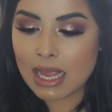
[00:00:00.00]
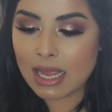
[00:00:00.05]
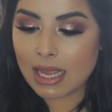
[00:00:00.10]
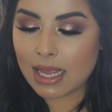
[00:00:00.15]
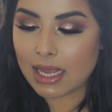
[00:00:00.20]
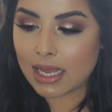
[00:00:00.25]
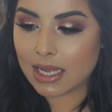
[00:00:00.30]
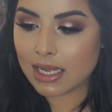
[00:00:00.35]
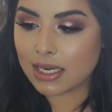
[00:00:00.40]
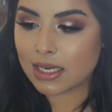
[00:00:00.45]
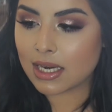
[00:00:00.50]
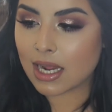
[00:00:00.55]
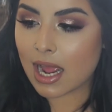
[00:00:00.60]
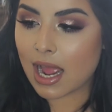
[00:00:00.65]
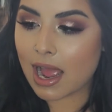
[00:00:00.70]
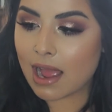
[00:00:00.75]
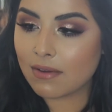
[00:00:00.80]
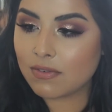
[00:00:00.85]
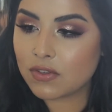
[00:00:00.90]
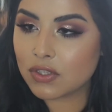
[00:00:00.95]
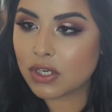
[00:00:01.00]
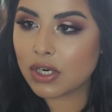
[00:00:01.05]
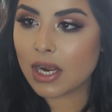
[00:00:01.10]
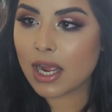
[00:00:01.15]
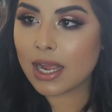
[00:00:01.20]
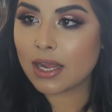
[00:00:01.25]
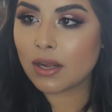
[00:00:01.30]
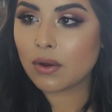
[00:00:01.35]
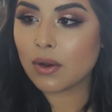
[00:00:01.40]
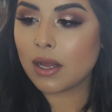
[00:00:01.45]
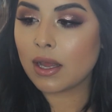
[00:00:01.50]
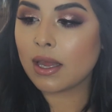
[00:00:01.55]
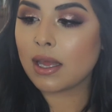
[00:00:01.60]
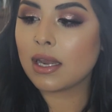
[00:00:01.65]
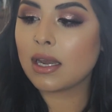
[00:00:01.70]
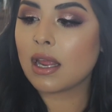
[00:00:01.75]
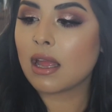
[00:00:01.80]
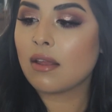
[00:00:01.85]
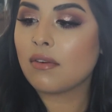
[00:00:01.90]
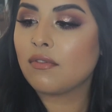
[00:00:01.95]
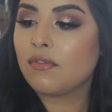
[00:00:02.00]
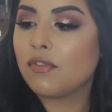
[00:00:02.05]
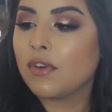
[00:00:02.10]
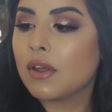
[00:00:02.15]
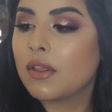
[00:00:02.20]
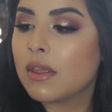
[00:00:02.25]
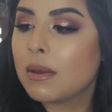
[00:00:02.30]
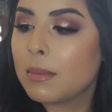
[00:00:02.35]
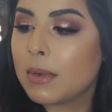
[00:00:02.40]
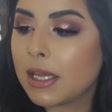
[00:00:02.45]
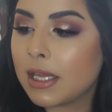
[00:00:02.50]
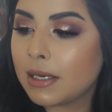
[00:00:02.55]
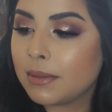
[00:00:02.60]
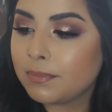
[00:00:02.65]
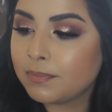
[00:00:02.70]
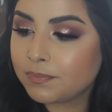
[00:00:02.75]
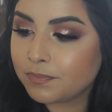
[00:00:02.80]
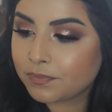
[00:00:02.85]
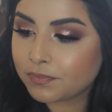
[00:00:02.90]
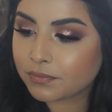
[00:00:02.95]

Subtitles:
And after I go ahead and fill them in,